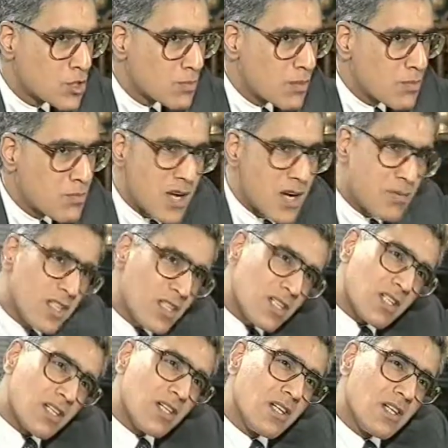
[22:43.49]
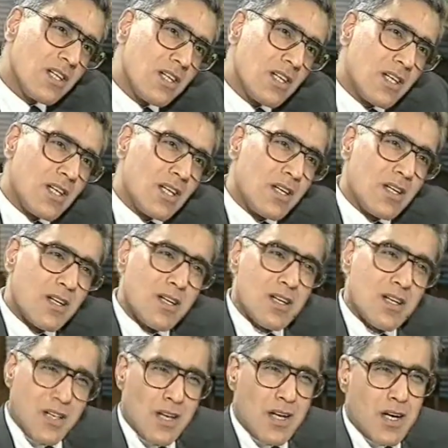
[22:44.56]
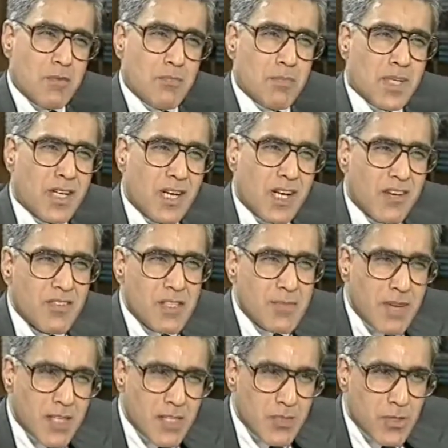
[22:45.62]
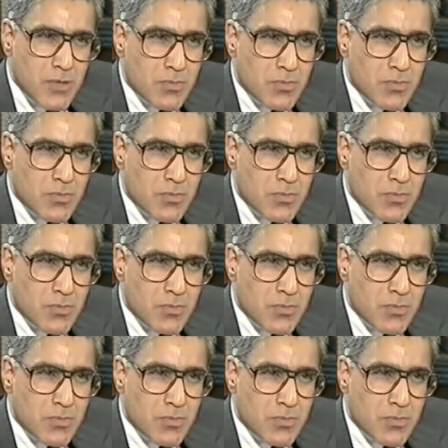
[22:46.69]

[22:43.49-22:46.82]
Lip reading: to be Prime Minister, but he left the matter